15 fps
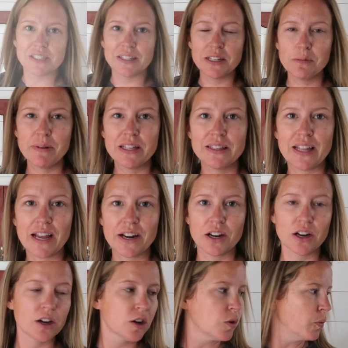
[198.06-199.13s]
it's a little bit
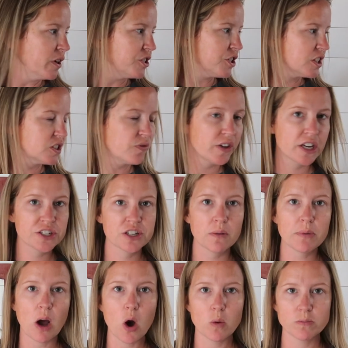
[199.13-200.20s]
later. We just finished up
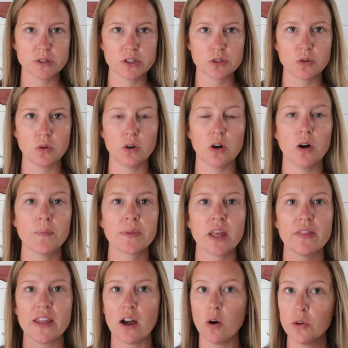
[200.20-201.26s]
homeschool.
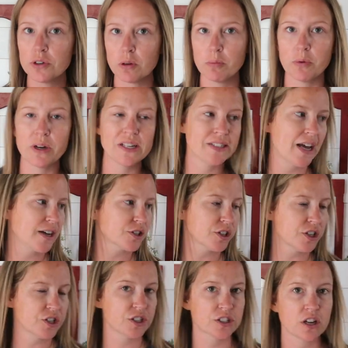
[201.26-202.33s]
The older boys
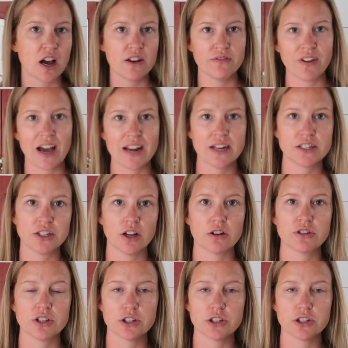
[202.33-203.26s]
actually just got invited to go